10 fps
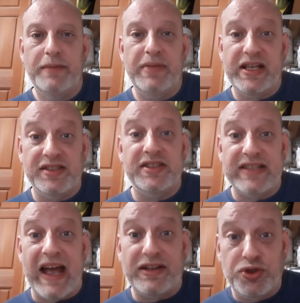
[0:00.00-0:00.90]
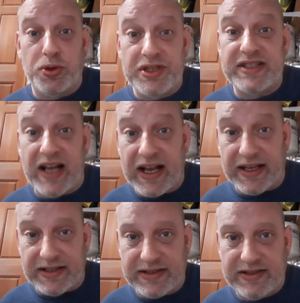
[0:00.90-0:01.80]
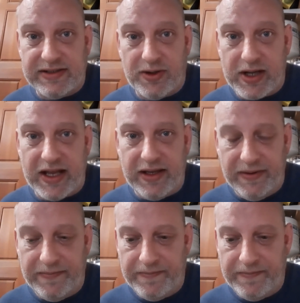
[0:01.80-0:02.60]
Because it's actual science, okay?